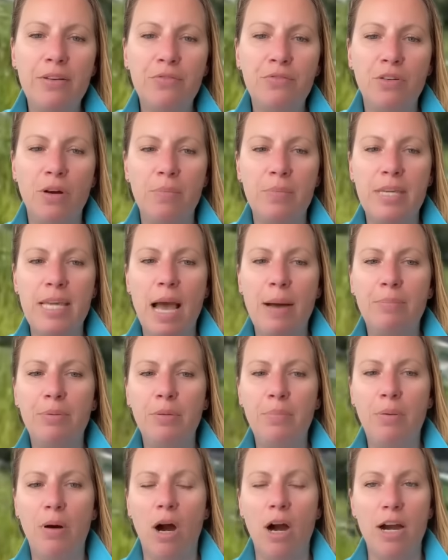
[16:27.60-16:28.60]
from the
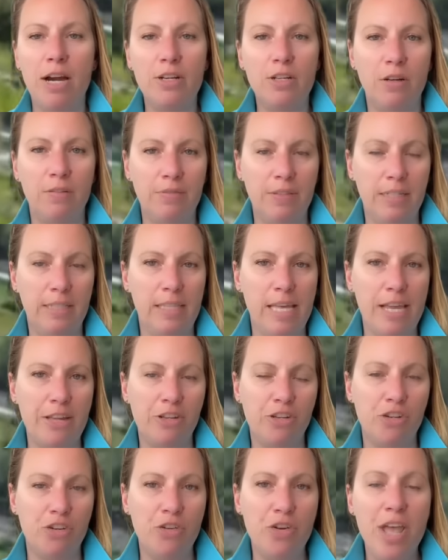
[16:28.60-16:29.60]
upper part of the
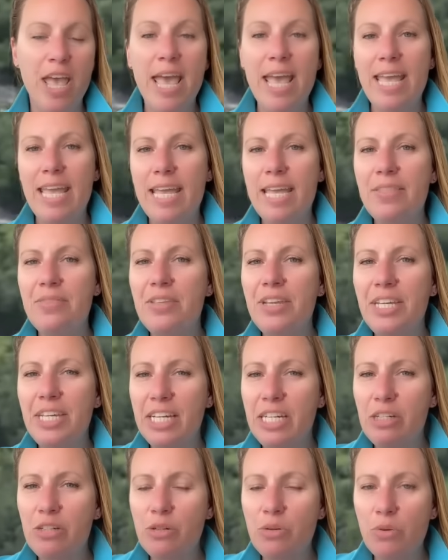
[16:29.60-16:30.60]
glacier in the
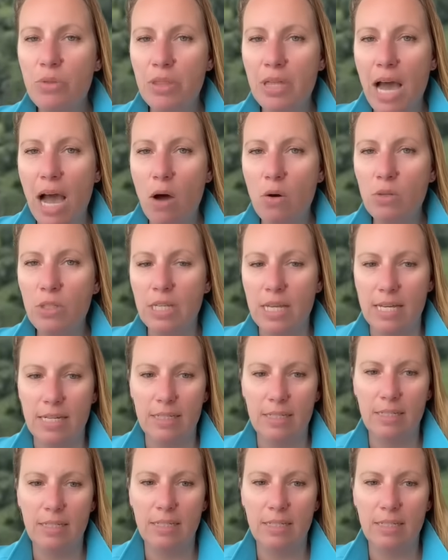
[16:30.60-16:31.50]
year 2000.